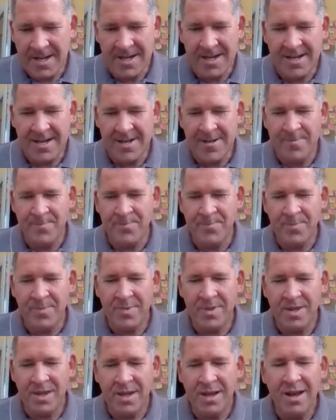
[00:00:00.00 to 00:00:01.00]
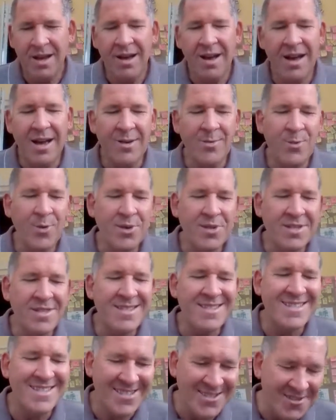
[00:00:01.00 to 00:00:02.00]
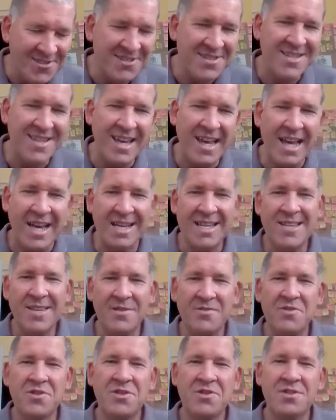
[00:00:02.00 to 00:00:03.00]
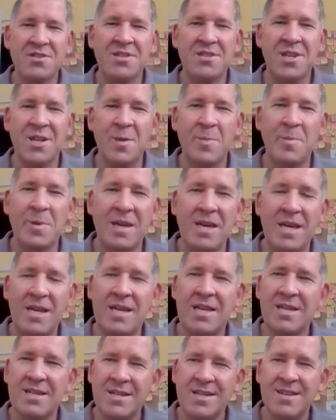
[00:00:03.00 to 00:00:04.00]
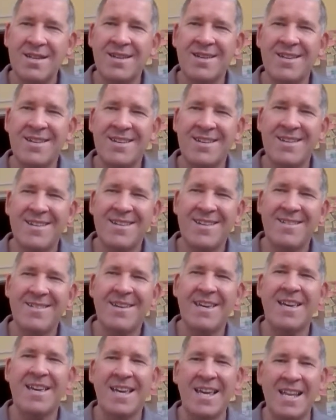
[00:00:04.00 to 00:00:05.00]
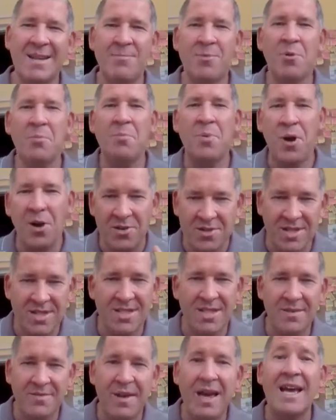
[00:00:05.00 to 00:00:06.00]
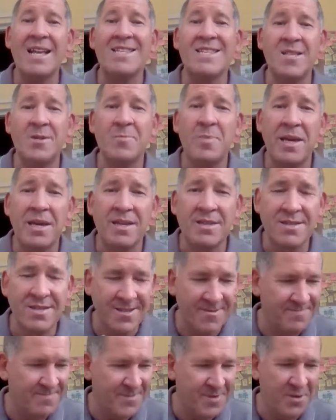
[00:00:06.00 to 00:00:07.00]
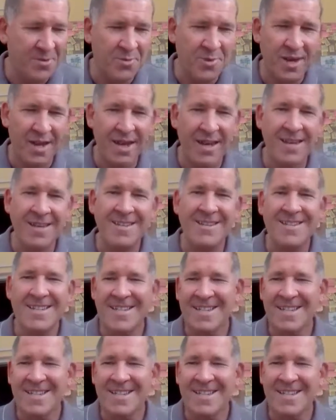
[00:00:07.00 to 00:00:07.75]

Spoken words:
I want does get. You've just got to be in a more positive headspace. Okay.